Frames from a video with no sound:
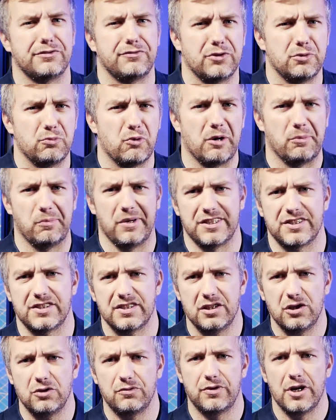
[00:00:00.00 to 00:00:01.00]
the firmware
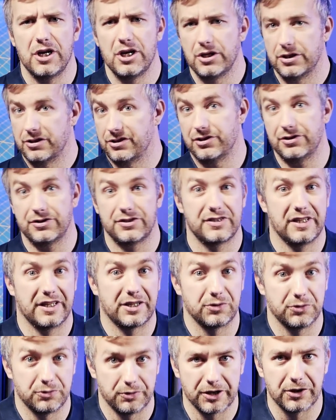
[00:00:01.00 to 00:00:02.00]
myself, just so I
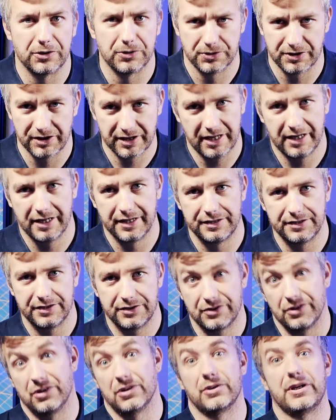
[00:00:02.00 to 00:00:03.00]
could record a guide.
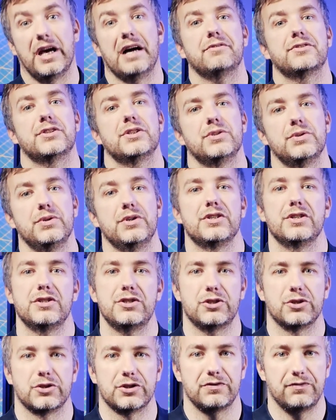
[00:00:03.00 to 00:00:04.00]
So all you have to do is
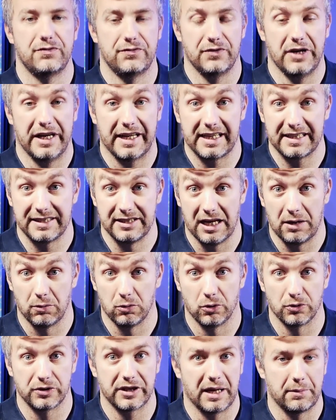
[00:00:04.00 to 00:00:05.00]
just
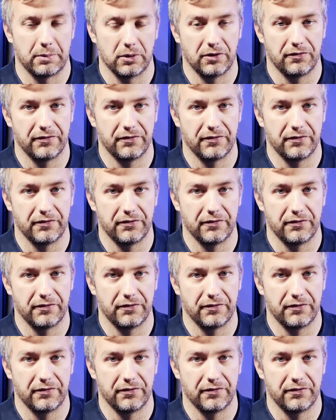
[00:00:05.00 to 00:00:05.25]
download a couple